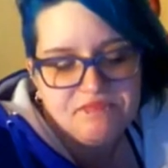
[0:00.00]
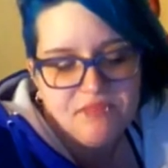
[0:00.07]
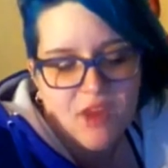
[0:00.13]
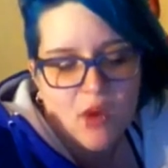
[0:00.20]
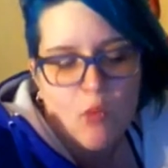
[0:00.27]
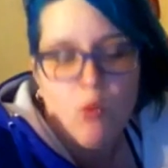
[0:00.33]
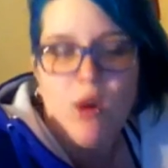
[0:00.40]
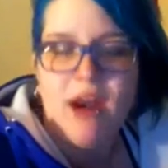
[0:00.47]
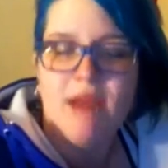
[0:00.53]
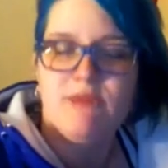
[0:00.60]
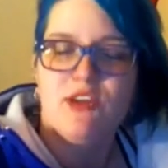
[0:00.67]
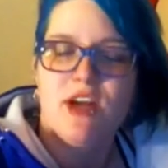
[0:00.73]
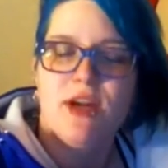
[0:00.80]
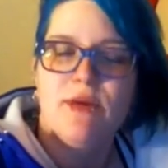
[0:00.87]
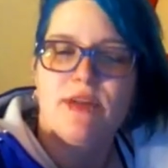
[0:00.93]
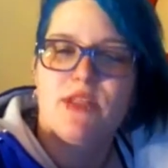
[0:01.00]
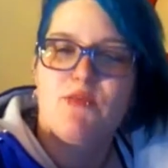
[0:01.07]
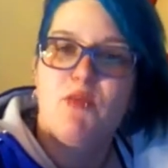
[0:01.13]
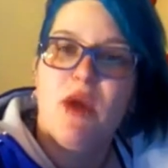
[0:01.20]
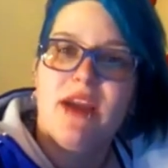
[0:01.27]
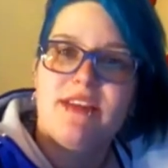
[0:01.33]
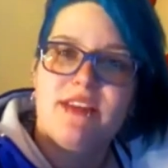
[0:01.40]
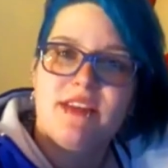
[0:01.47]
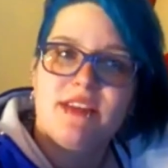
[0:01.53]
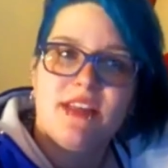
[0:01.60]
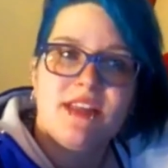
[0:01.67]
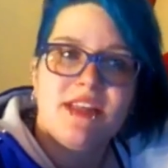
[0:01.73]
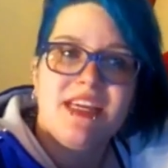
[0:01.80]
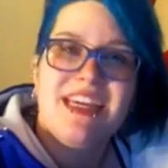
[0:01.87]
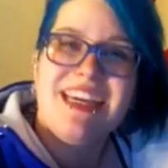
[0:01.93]
what I'm trying to express is that
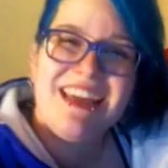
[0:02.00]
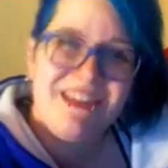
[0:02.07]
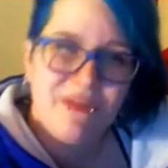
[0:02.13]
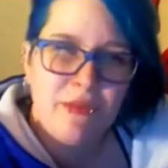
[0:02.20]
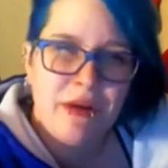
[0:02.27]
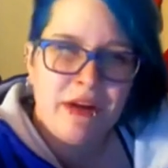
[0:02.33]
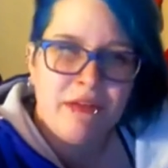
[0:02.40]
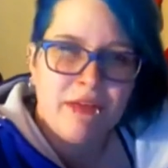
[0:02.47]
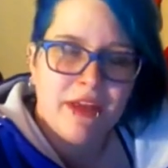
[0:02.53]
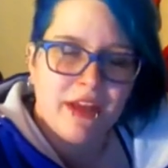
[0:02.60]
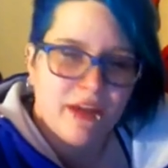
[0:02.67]
even when you think